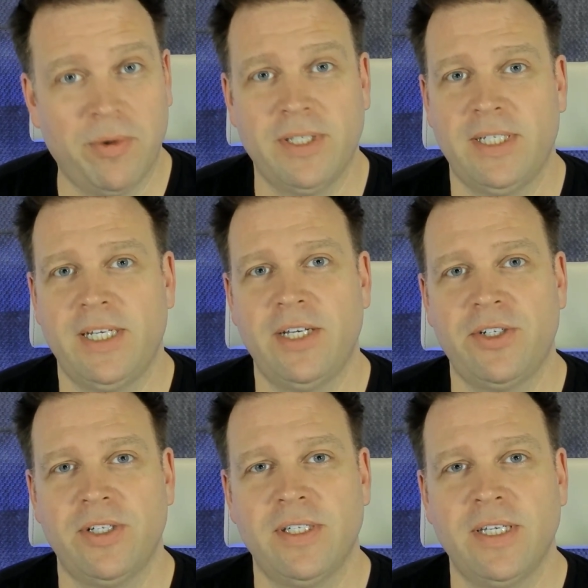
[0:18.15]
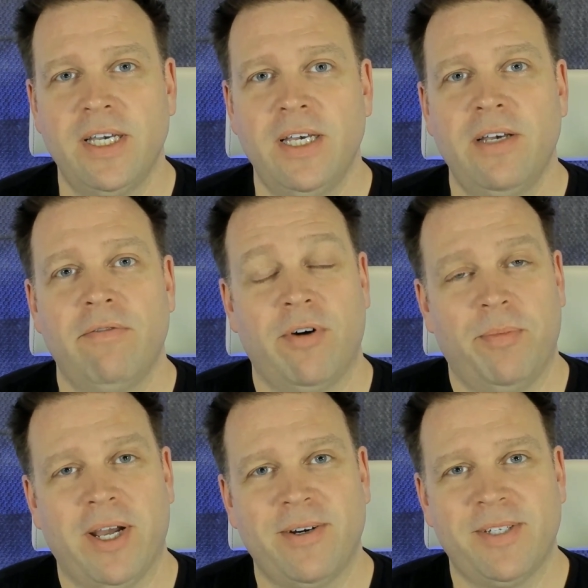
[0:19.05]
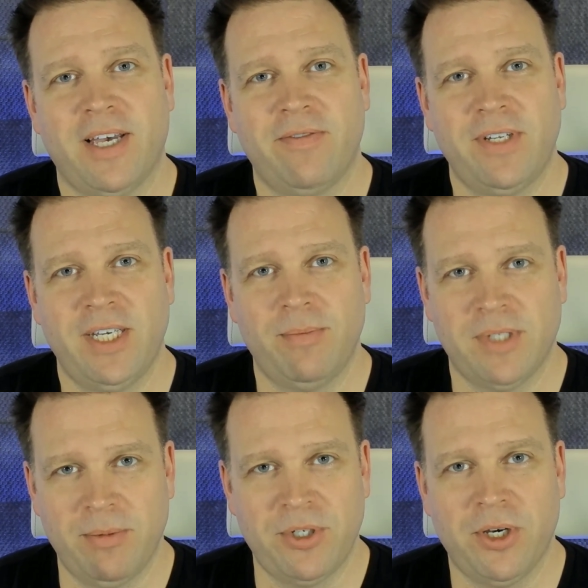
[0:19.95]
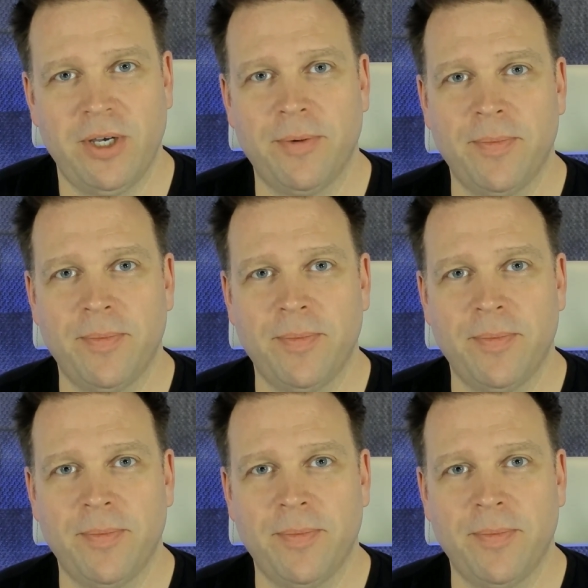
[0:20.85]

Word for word: presentations from Microsoft Teams. Let me show you.